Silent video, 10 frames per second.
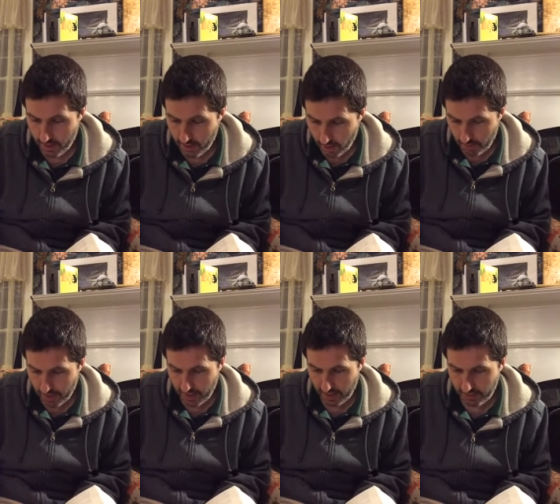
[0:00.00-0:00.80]
I told
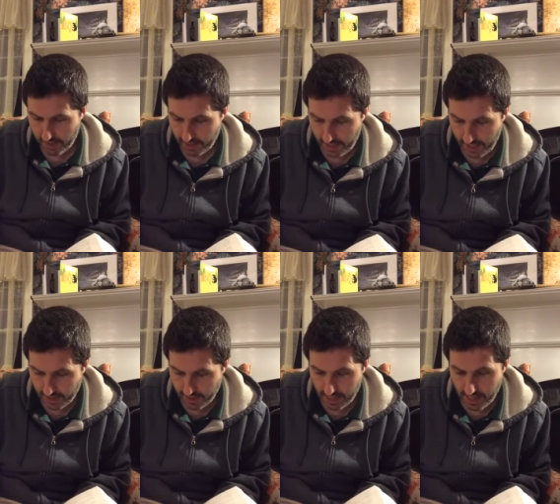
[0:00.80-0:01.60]
myself the
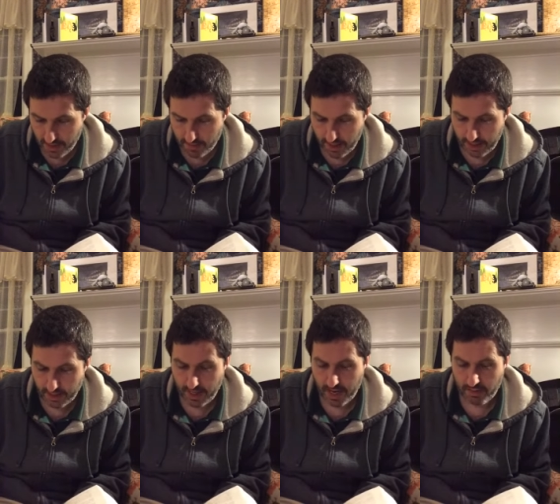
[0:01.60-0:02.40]
next day I'd find a
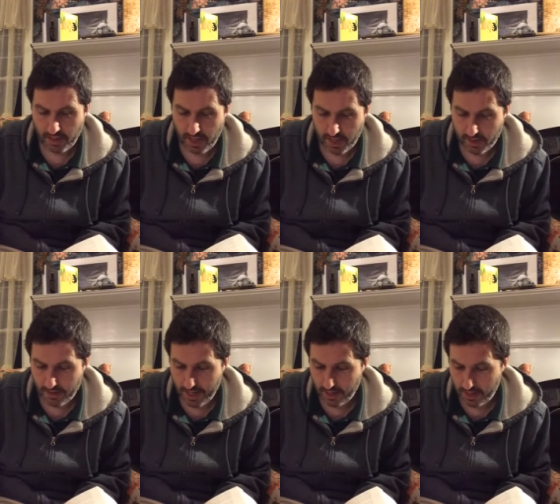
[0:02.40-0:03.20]
time to talk to
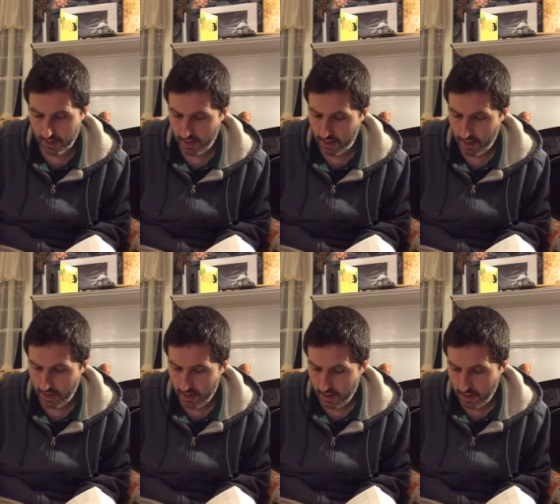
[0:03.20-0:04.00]
Rents,
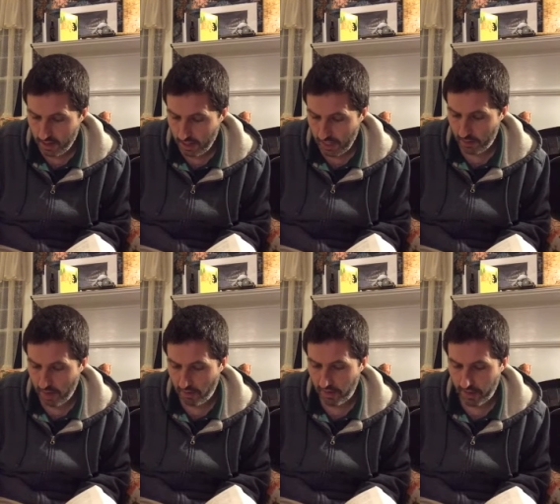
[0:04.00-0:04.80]
to tell
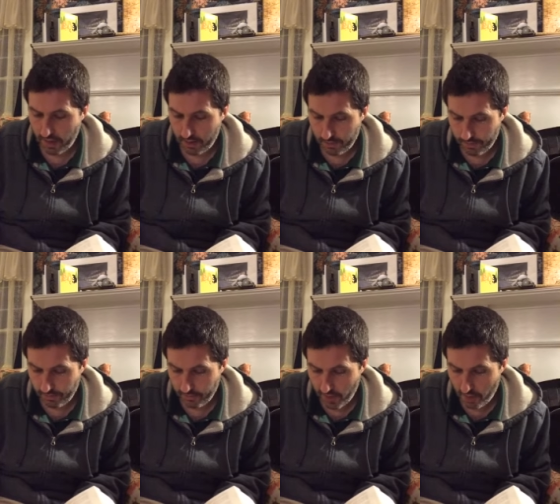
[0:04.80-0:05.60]
him everything.
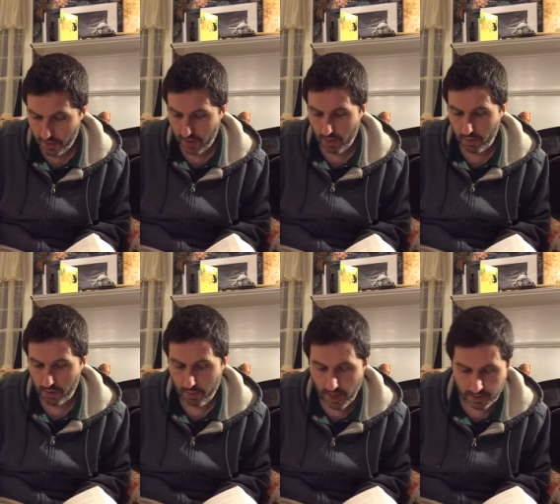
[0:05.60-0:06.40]
I was
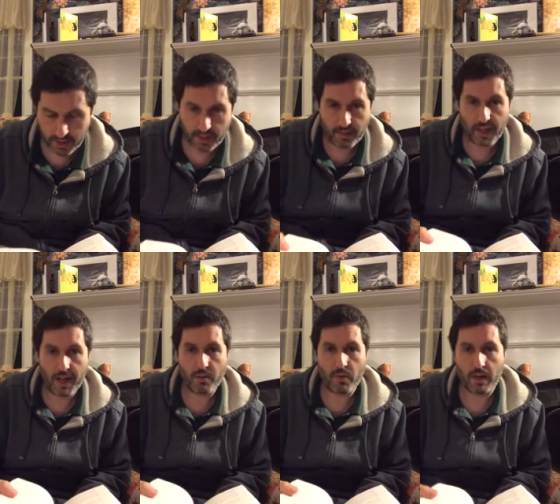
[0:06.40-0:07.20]
almost positive
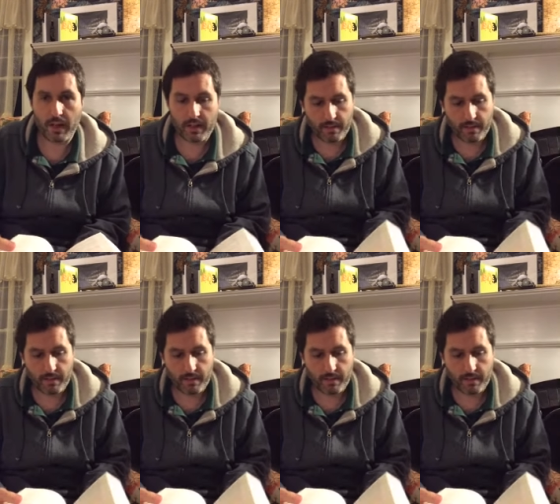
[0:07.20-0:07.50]
that I would.